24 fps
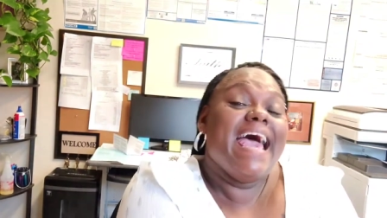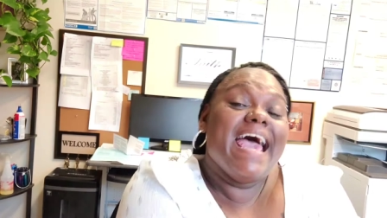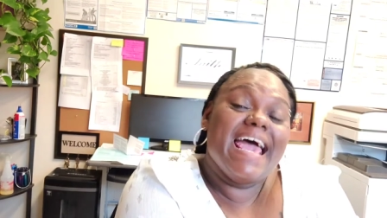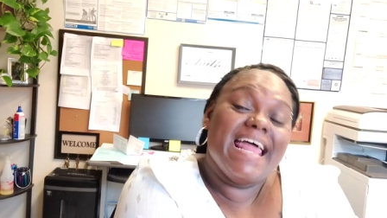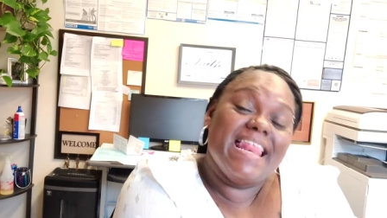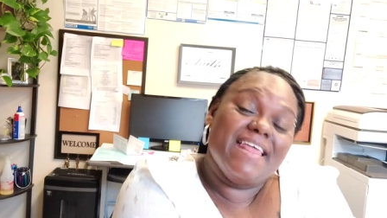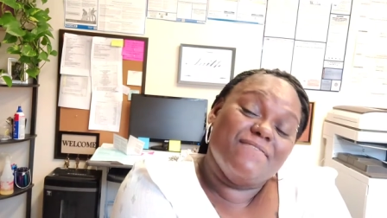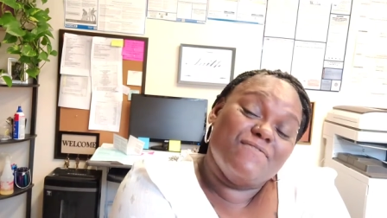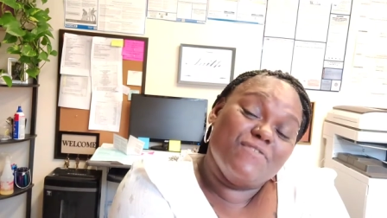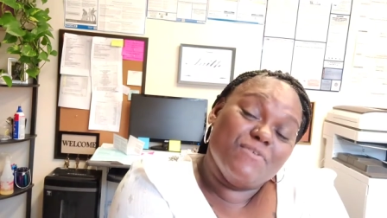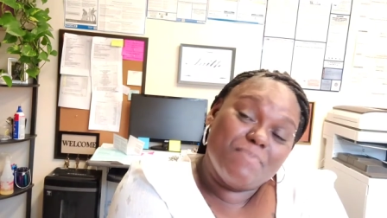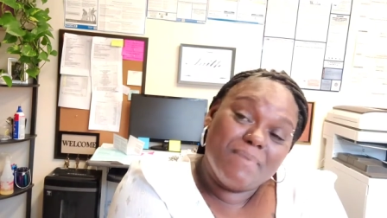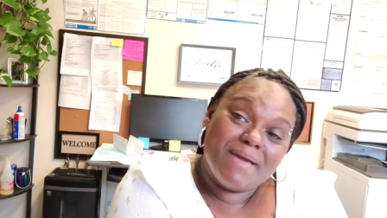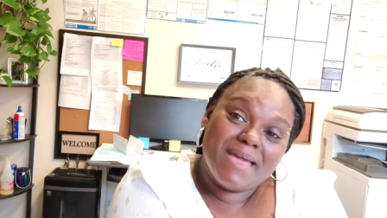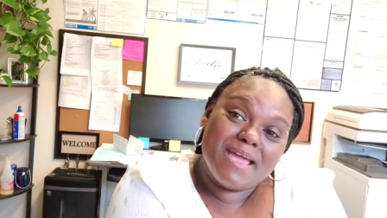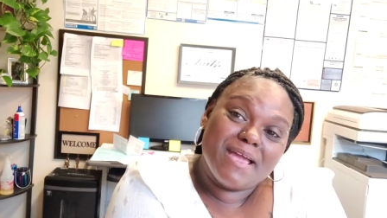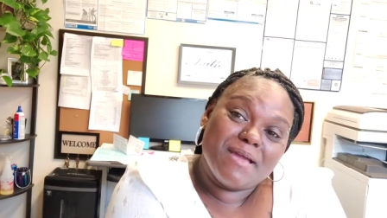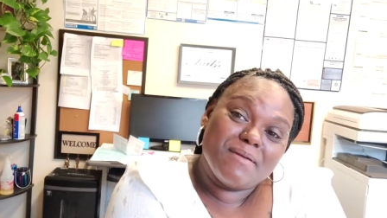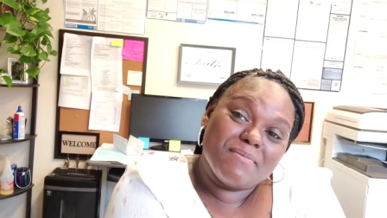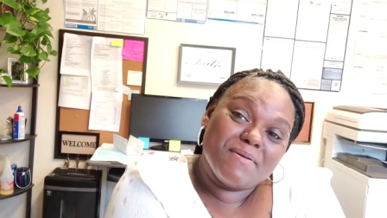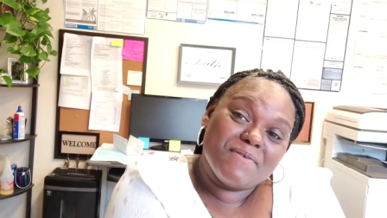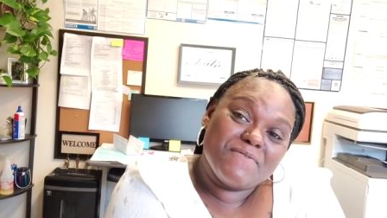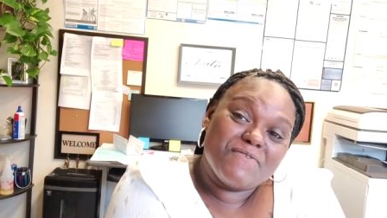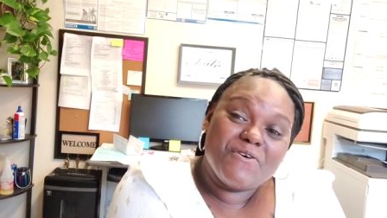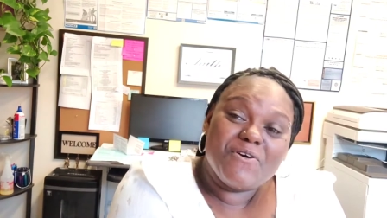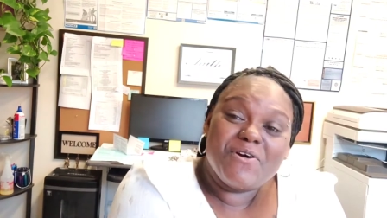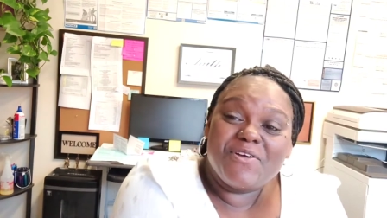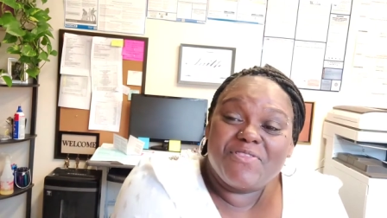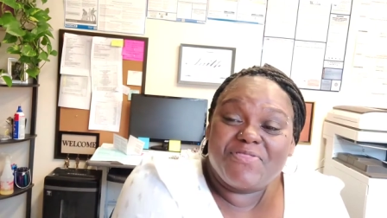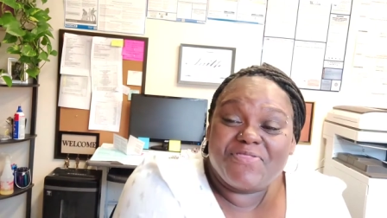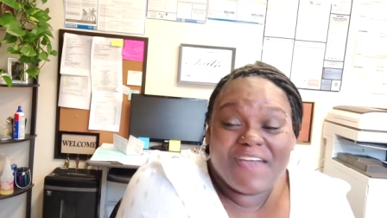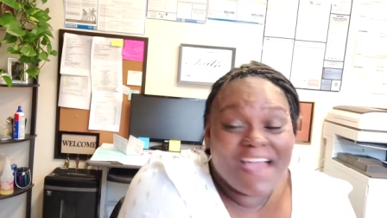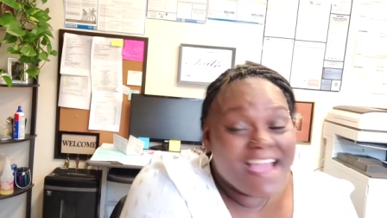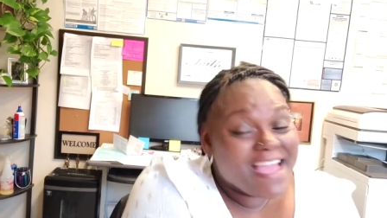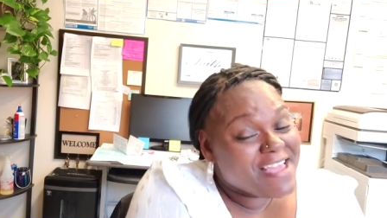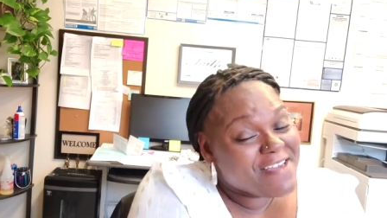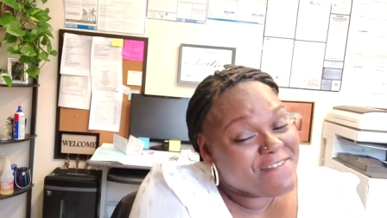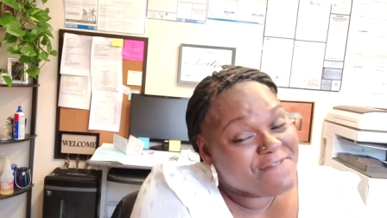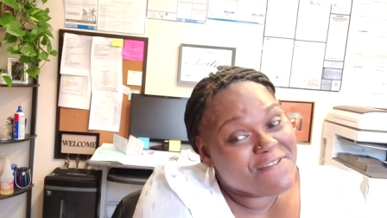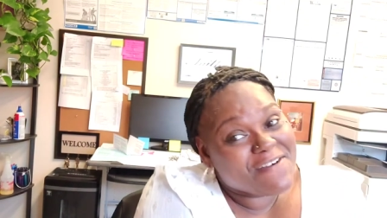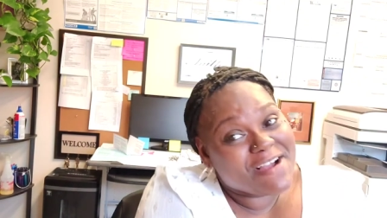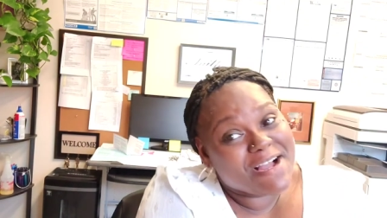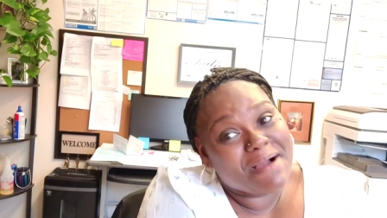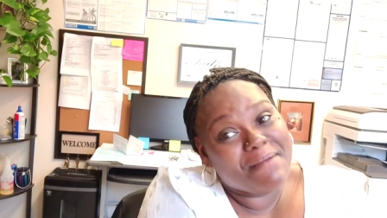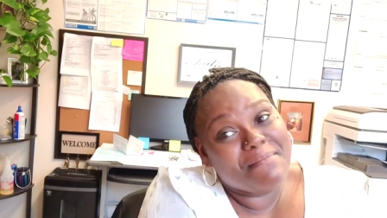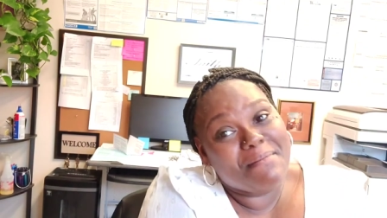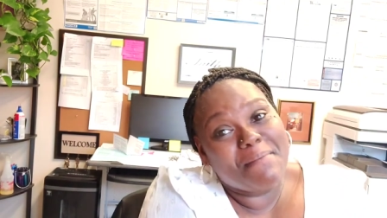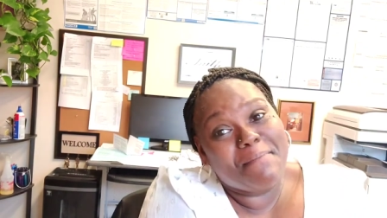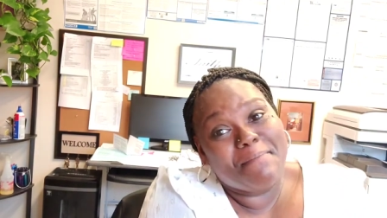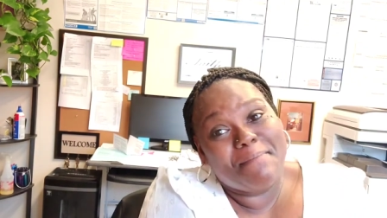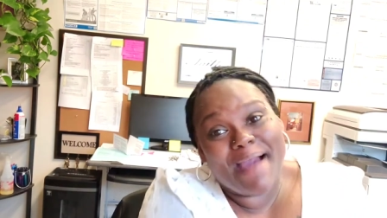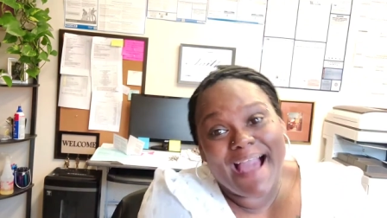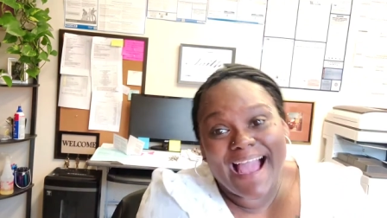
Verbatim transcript: And if you've been here before, thank you for coming